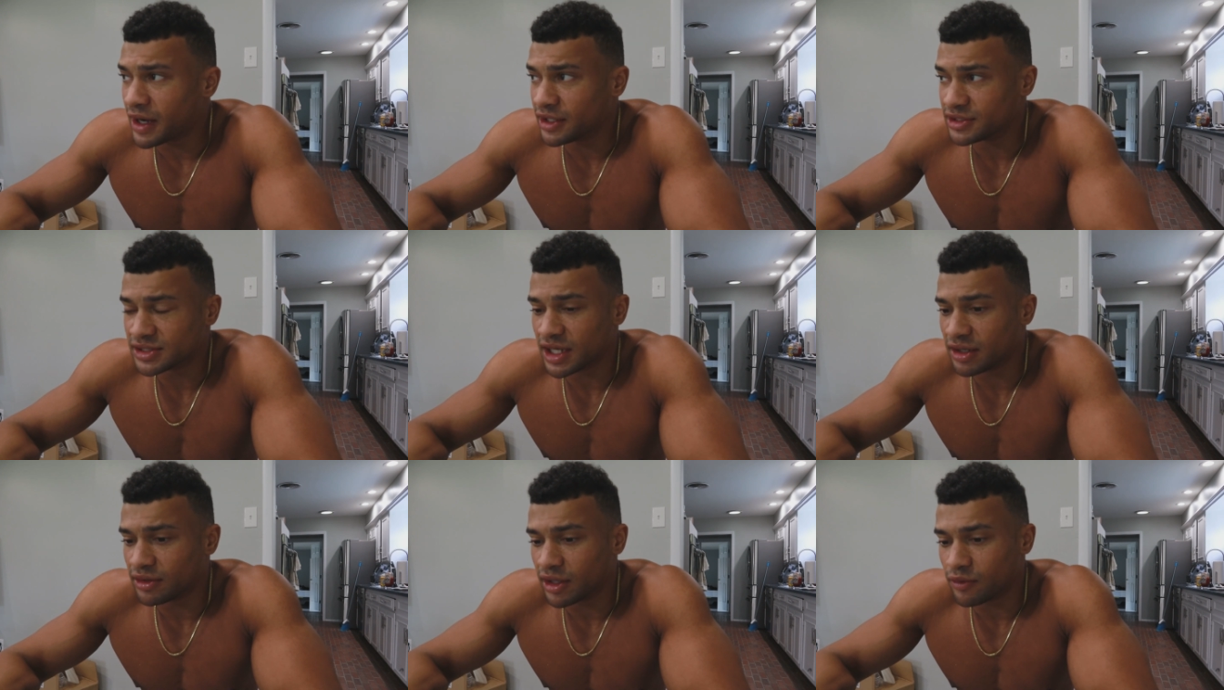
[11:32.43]
I just
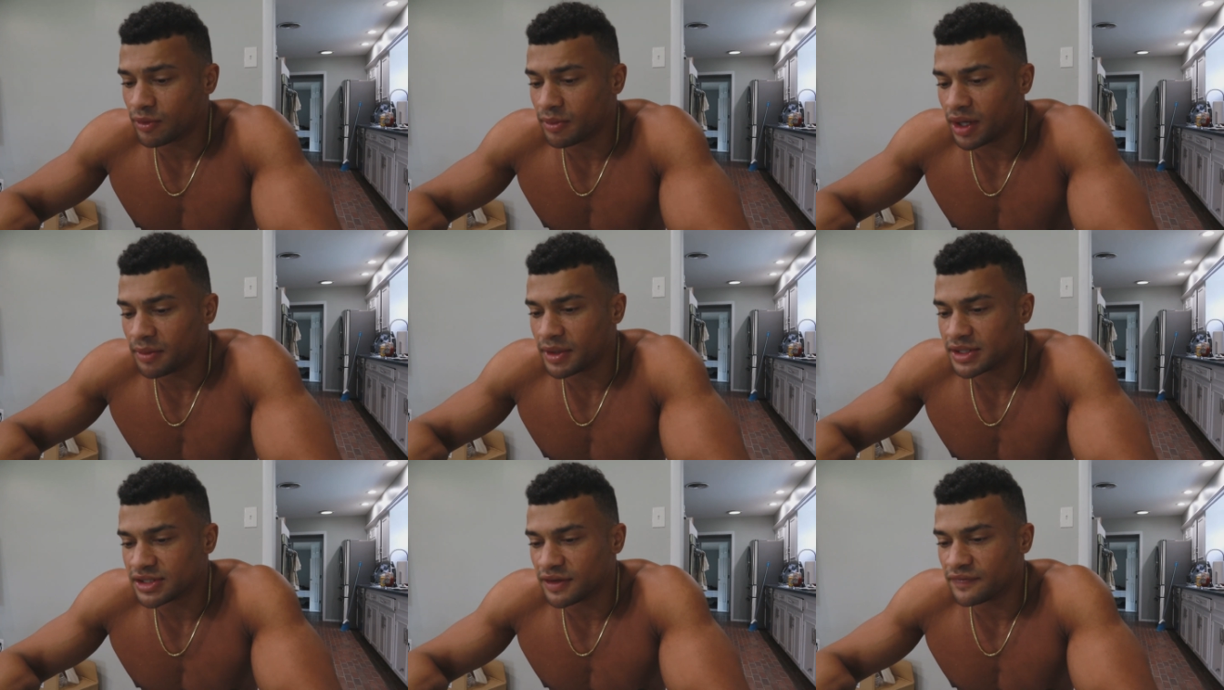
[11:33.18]
gotta like remind
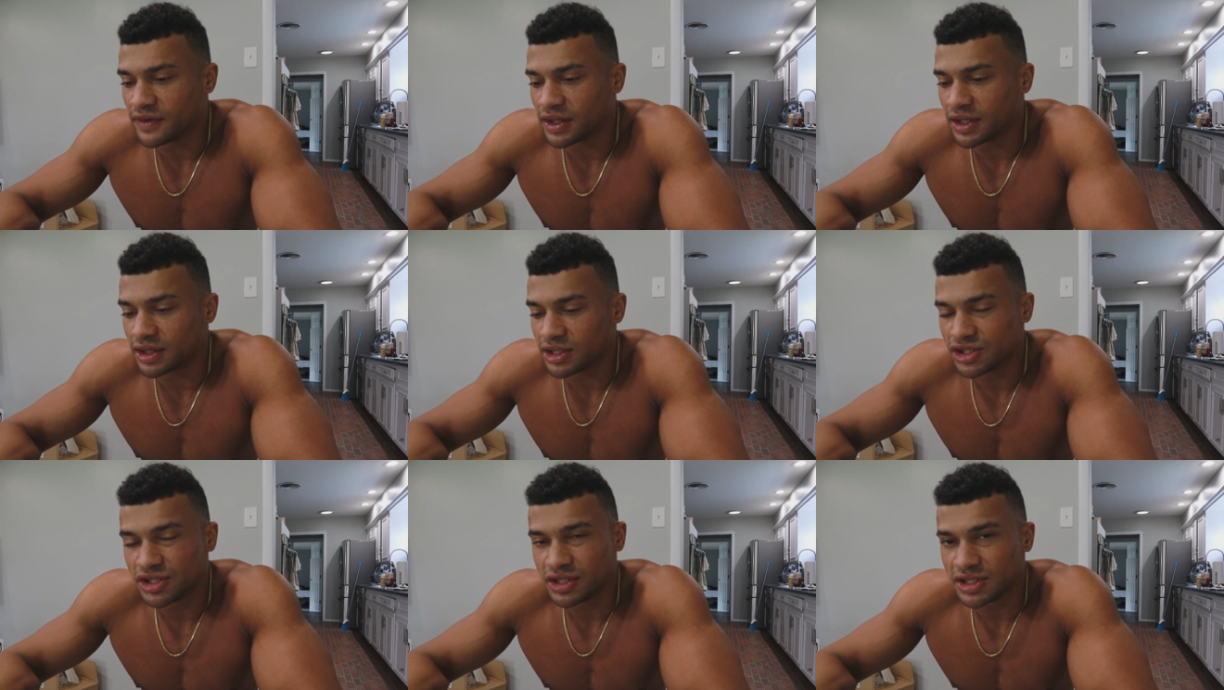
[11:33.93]
myself that like
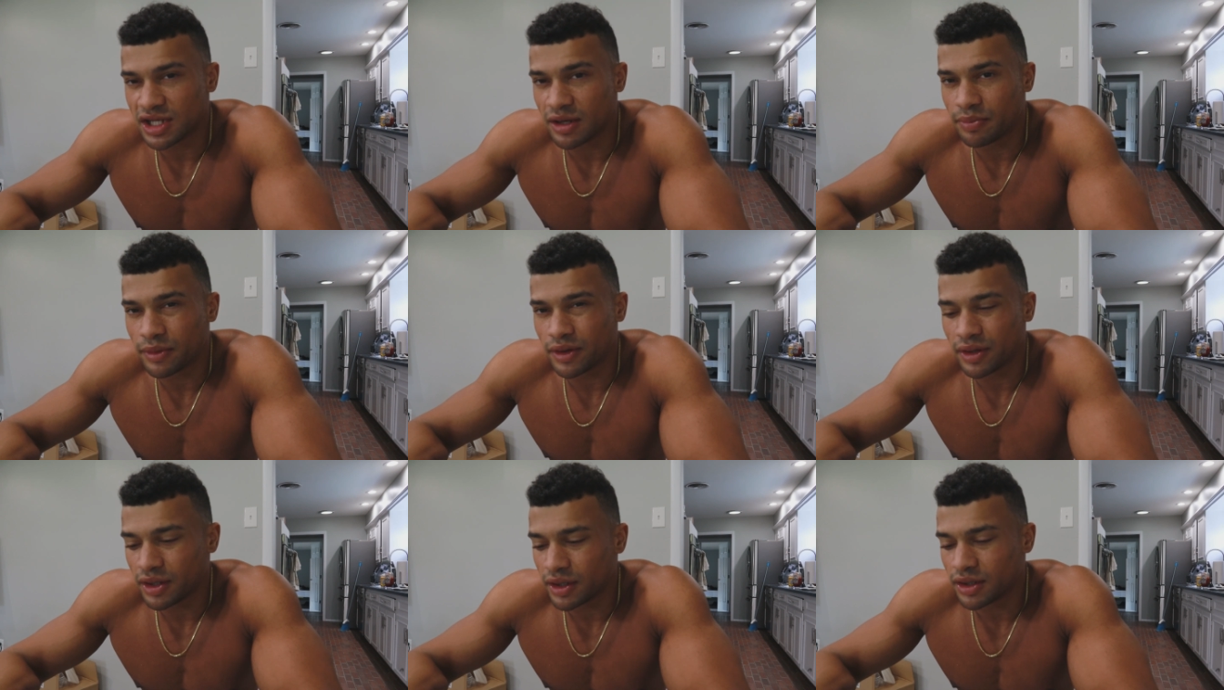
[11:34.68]
this shit is
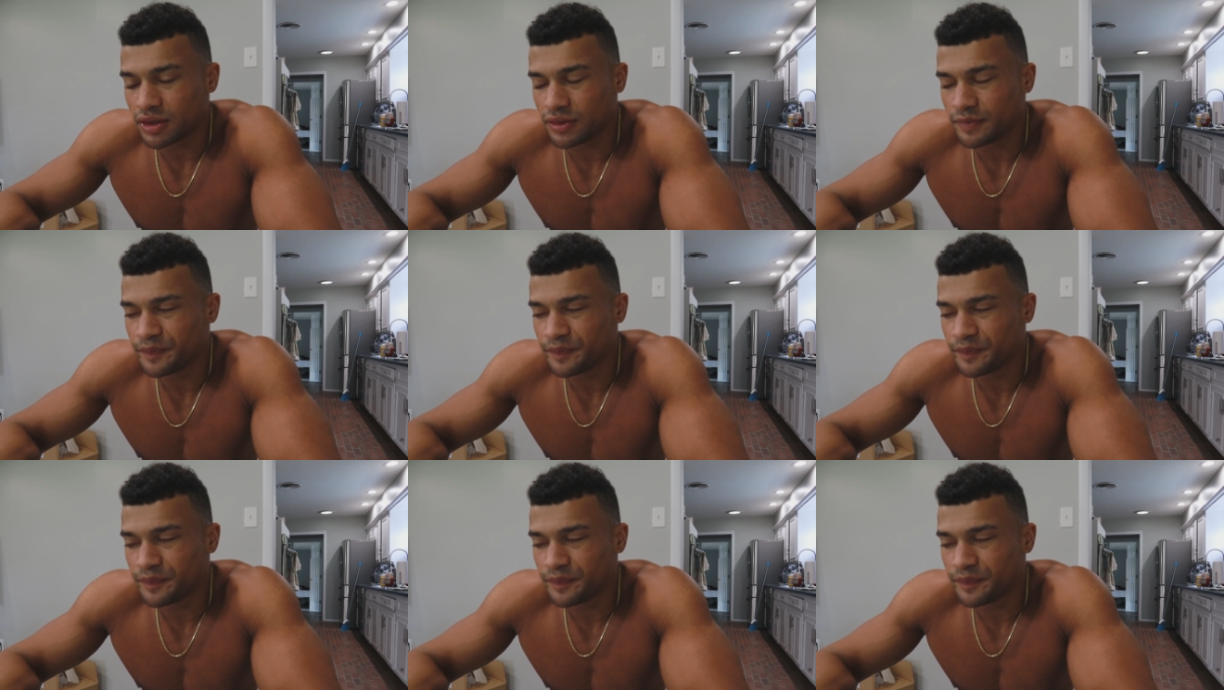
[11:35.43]
temporary. Like,